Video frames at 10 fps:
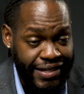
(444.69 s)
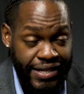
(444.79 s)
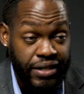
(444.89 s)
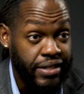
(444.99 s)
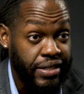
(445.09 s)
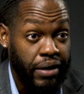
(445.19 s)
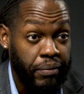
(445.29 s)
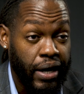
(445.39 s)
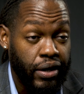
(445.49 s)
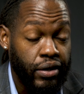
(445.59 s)
it does not
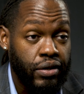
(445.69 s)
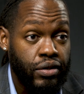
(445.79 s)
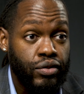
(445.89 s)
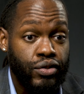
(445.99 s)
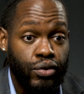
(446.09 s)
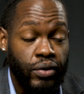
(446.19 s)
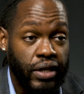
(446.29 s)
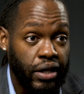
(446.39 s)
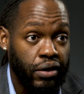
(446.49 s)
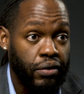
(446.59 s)
matter, to
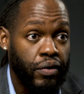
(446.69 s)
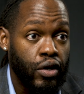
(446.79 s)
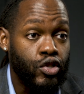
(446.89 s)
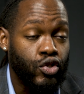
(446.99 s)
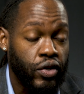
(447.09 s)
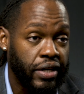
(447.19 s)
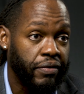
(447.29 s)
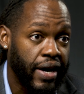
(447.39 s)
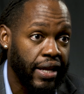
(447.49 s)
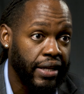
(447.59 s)
give Trinity
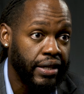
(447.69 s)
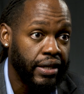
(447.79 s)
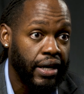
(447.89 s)
Valley